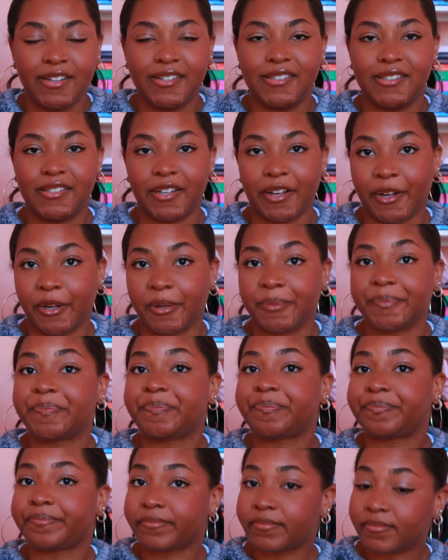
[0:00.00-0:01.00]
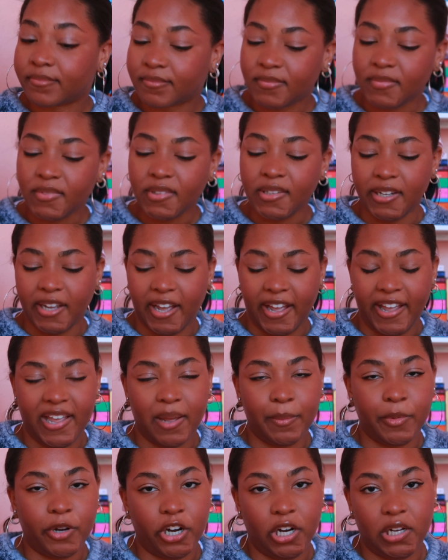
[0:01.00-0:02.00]
So I
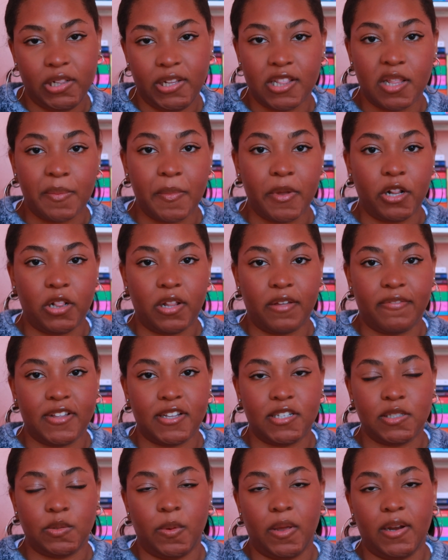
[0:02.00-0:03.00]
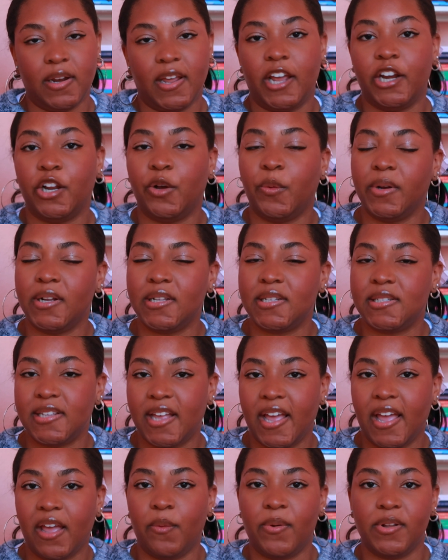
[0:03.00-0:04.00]
am currently in the middle of this one. I don't want to
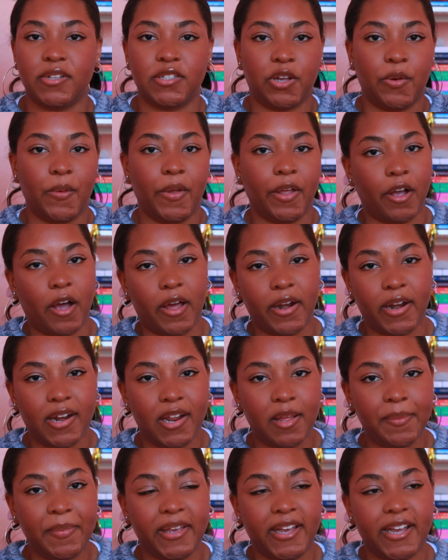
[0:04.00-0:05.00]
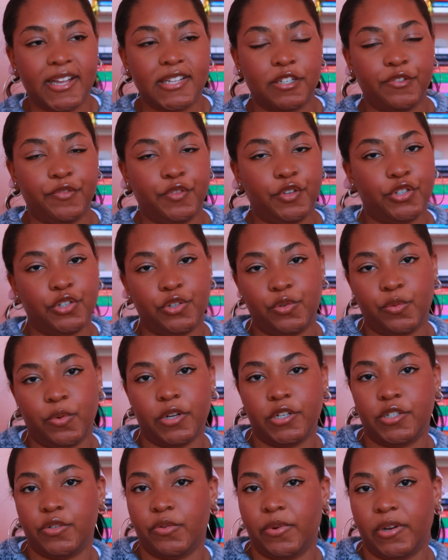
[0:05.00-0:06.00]
say what's going on in it, because if you do
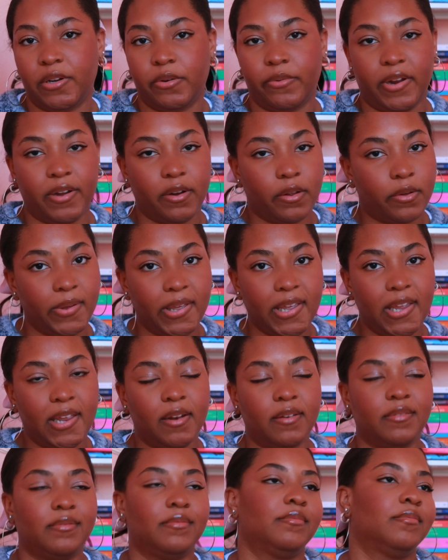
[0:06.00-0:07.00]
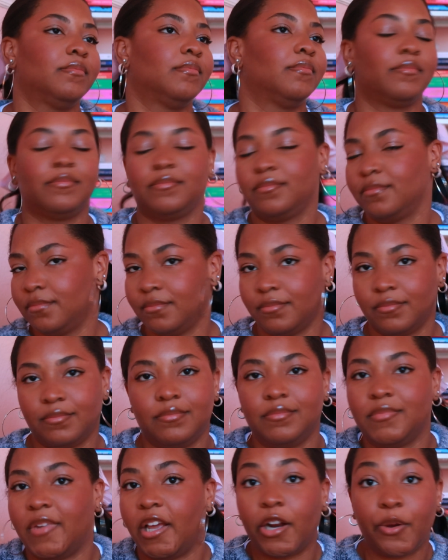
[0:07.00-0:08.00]
want to read Red Queen,
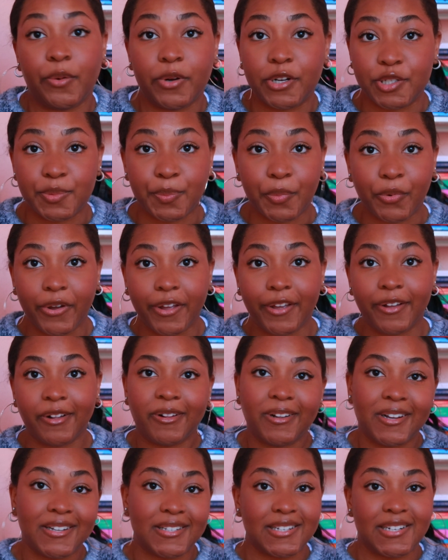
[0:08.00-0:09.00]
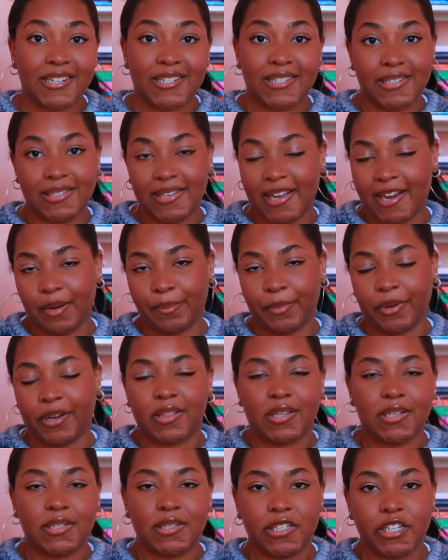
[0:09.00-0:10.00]
I don't want to spoil because it is the second book
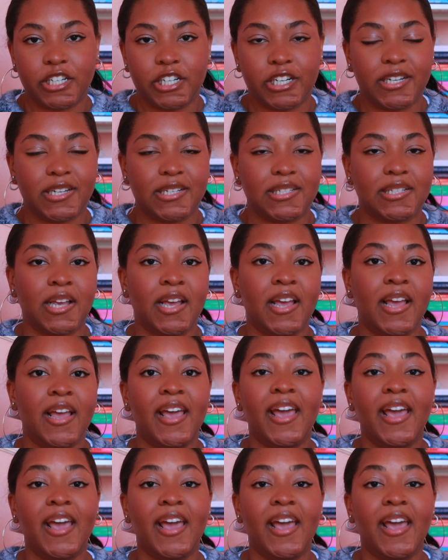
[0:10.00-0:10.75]
in the series.